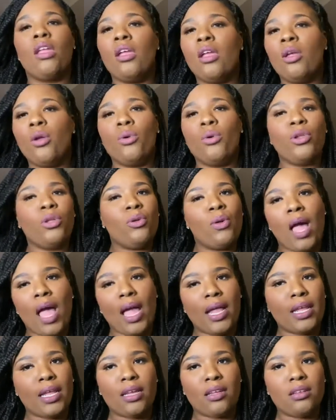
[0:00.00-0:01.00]
But
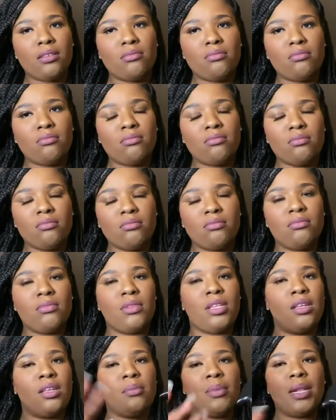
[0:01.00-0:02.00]

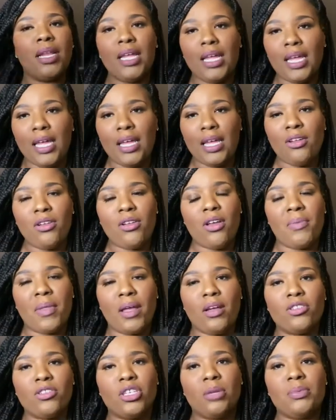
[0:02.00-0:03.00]
again, you know, I'm not
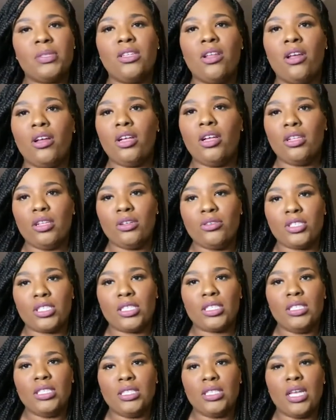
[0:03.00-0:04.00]
gonna jump to no
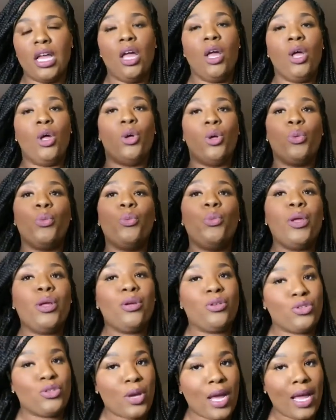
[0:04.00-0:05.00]
conclusions. We're
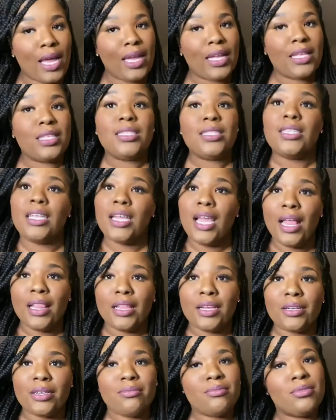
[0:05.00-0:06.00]
gonna try it
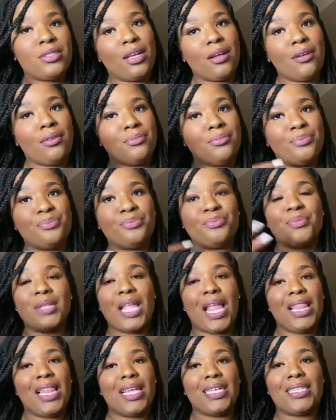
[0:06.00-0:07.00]
together. So
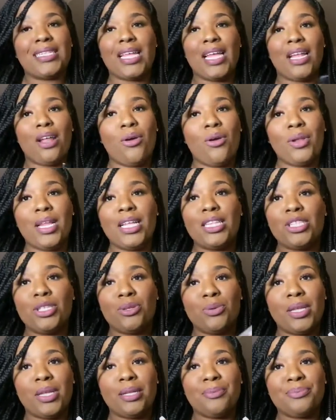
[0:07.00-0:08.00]
let's get on into it.